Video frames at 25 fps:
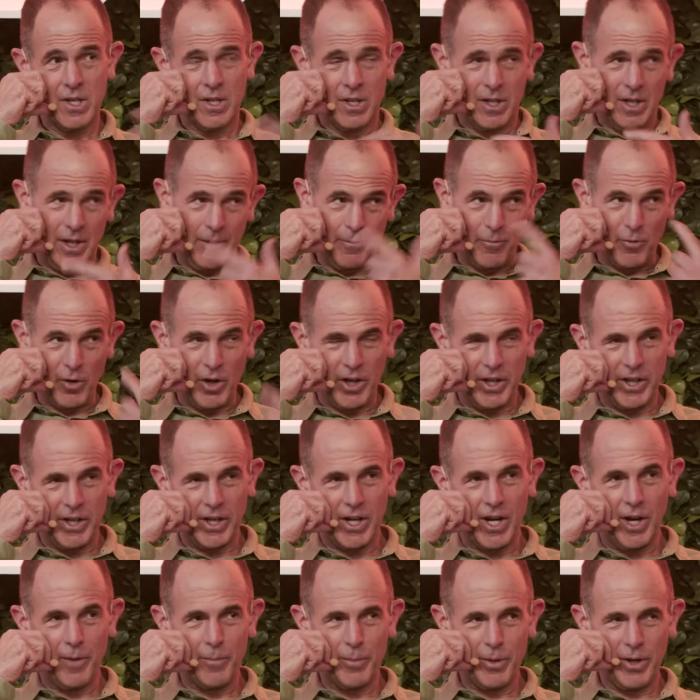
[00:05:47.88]
I'm running a
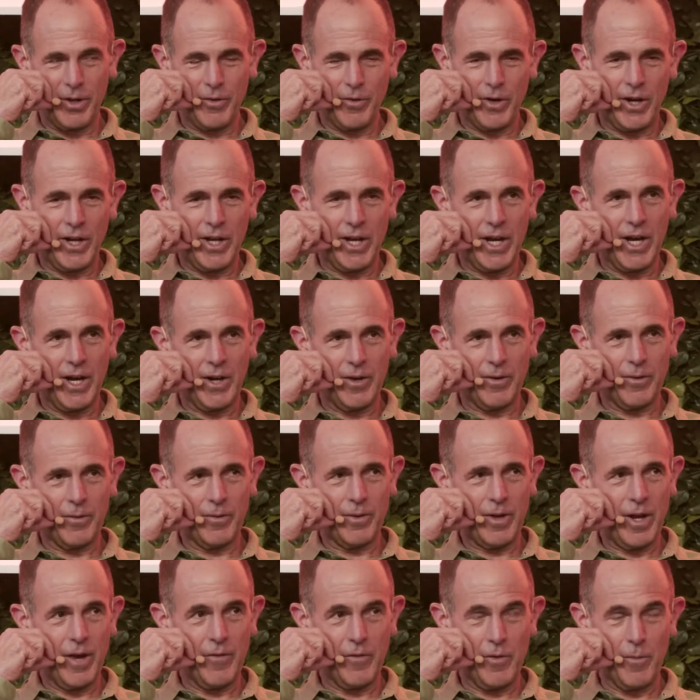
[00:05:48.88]
company right
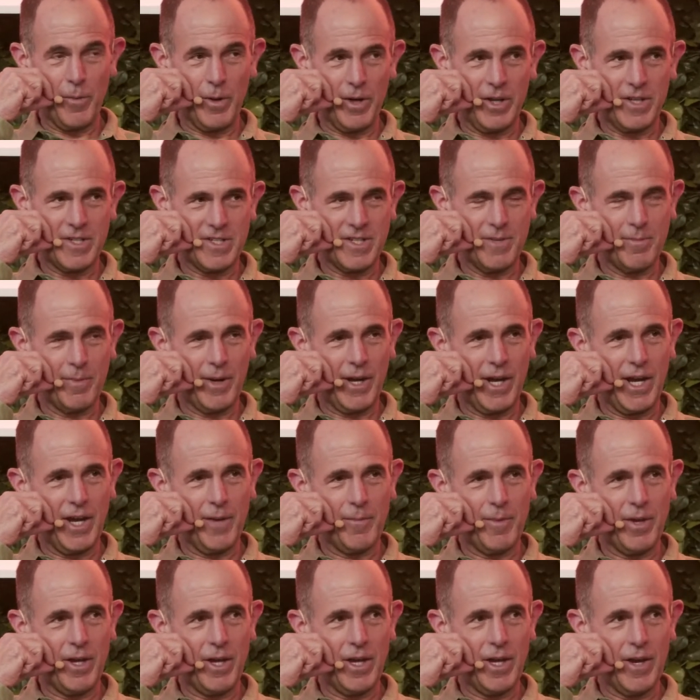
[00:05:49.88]
now. Everybody's in
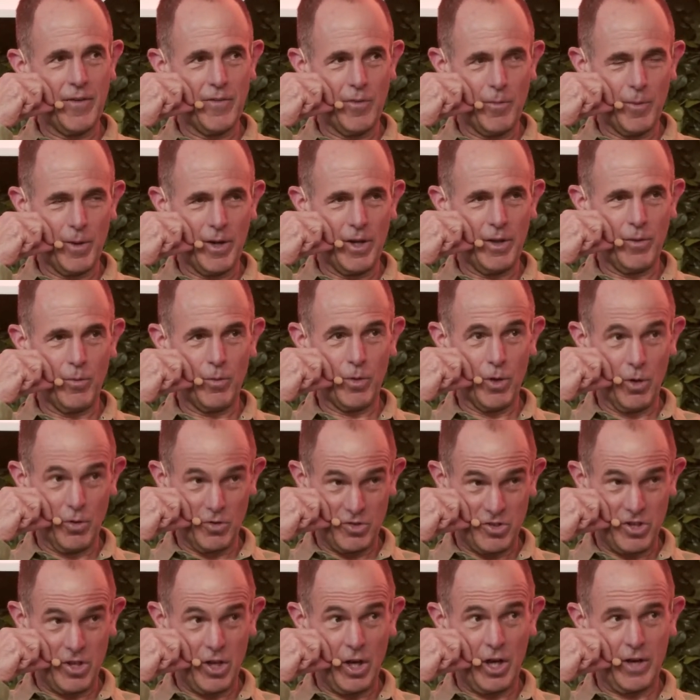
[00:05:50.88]
Miami. Everybody
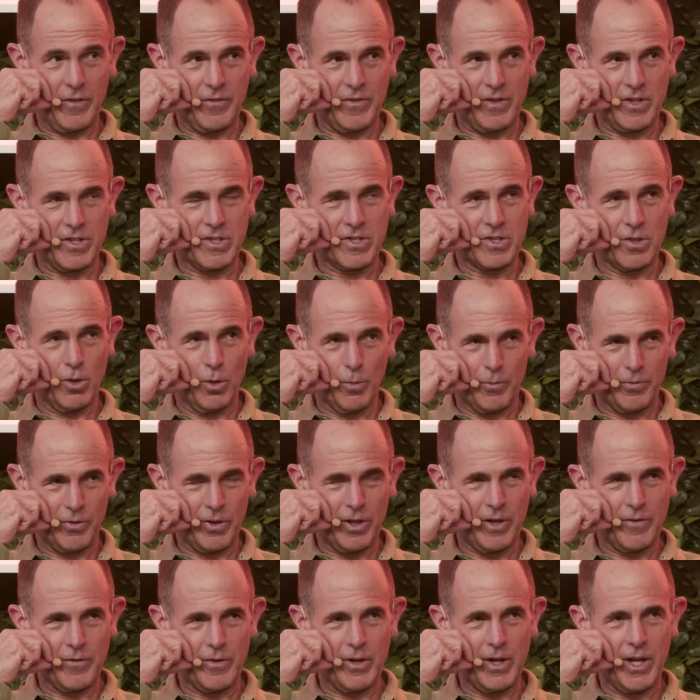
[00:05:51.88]
goes to the office, hopefully
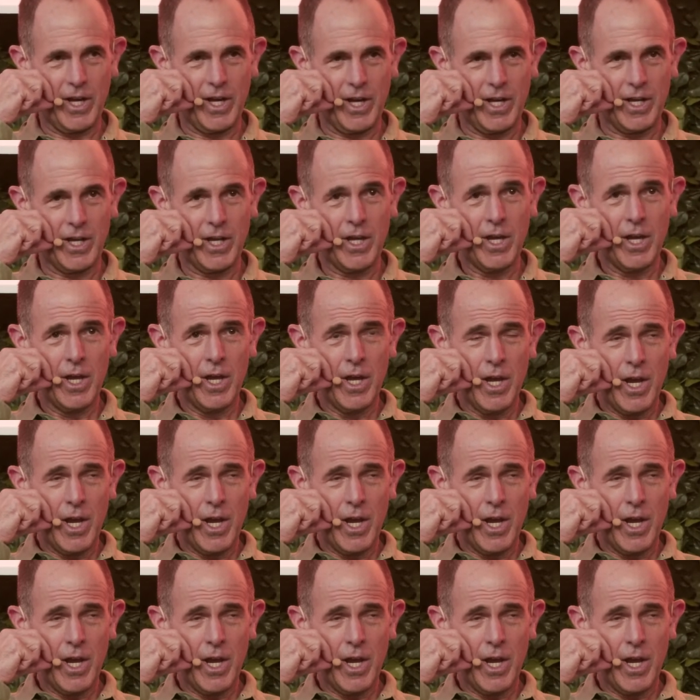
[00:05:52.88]
every day.